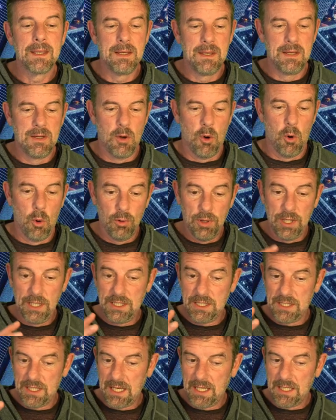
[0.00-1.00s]
All these
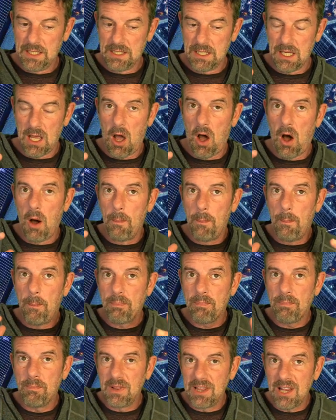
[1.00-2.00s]
things are
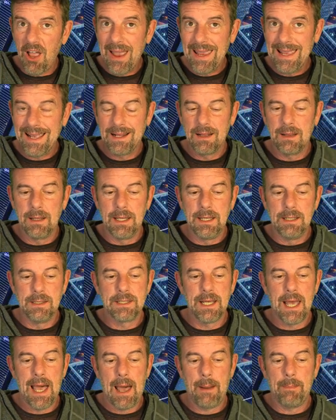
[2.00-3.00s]
likely
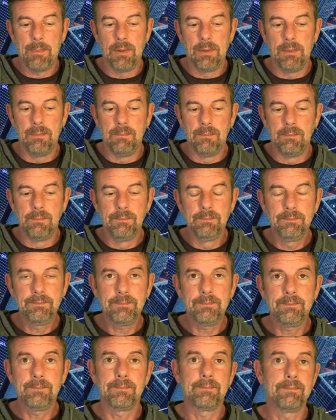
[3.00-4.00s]
to happen.
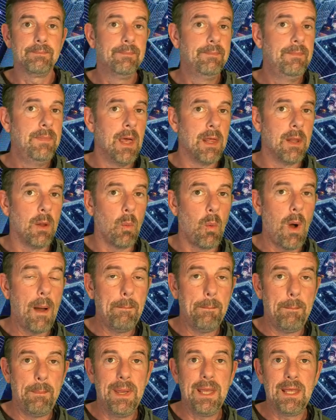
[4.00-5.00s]
And the one
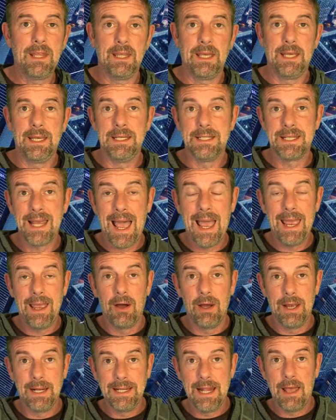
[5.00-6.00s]
big thing is
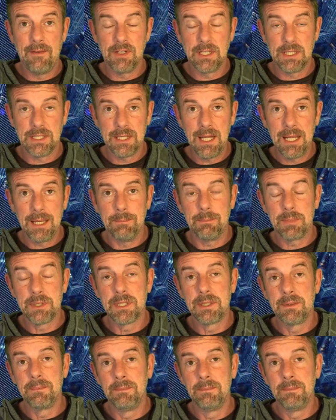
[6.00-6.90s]
AI never sleeps.